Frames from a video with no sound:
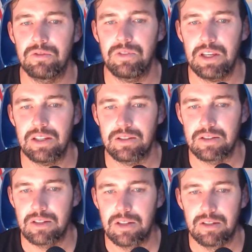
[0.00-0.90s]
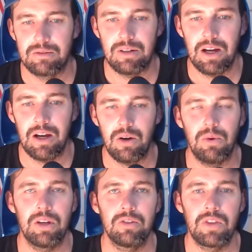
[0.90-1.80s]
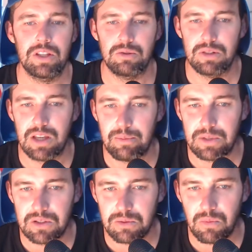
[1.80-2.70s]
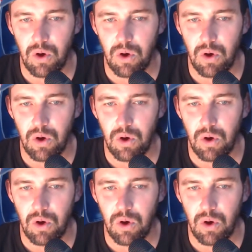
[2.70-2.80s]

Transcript: feeds. I wonder if that's what's happening to